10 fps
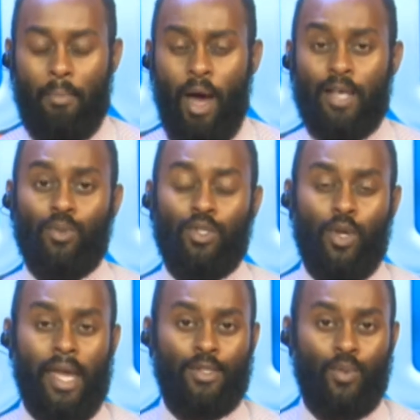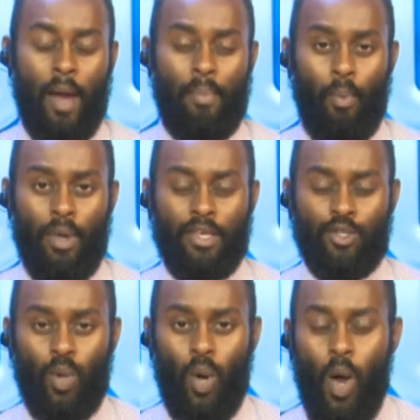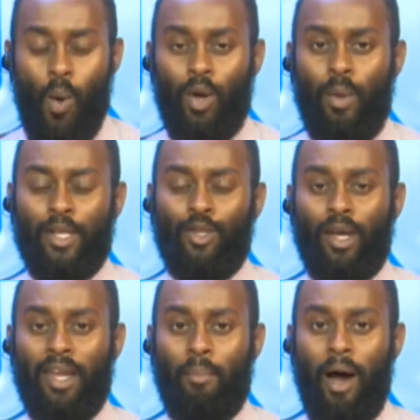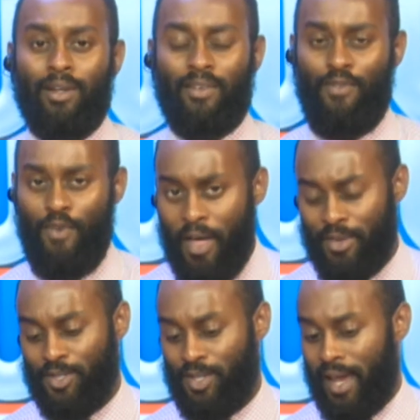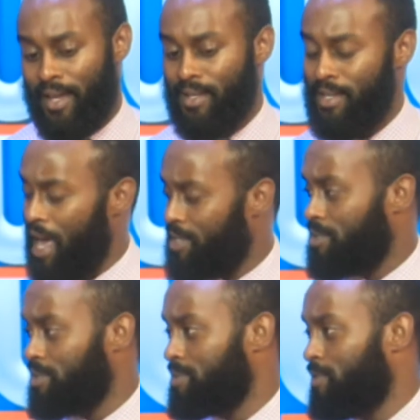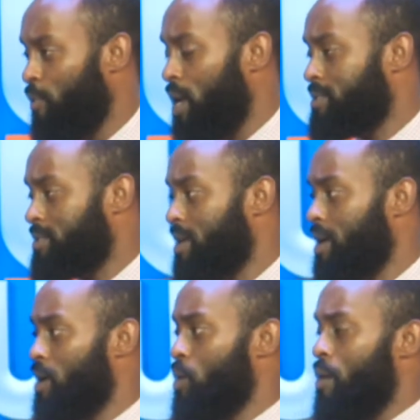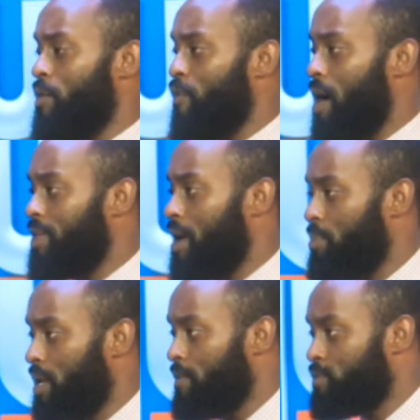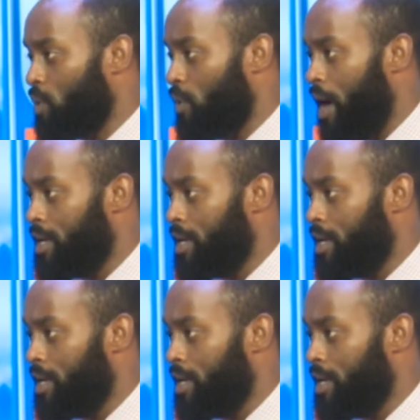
Now, as we do get to wrap up with the show, we're going to be talking about Father's Day. Yes. Willis, you are a father, I believe so, right?